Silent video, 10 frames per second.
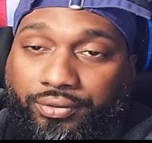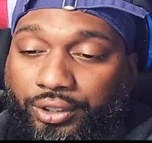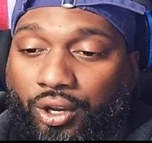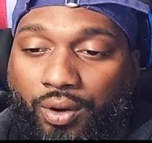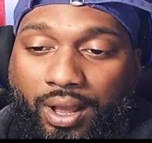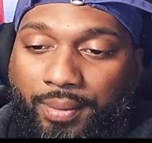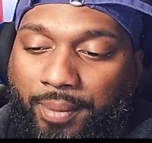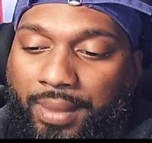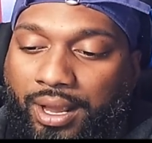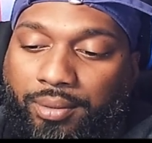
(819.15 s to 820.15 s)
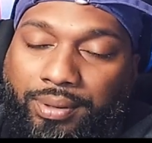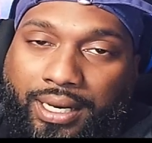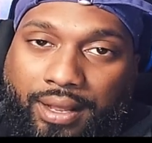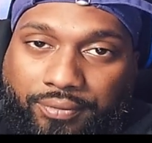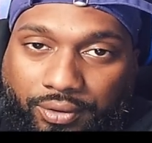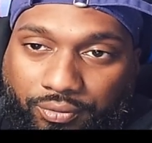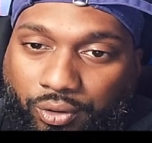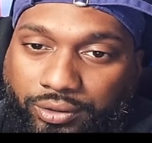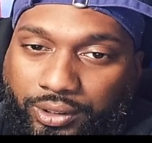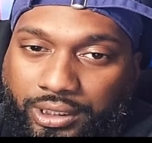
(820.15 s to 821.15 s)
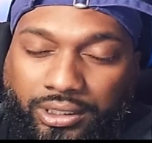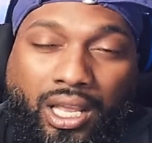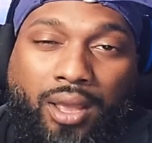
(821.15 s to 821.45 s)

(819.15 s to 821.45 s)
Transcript: So I'm not going to play that for, of course, reasons.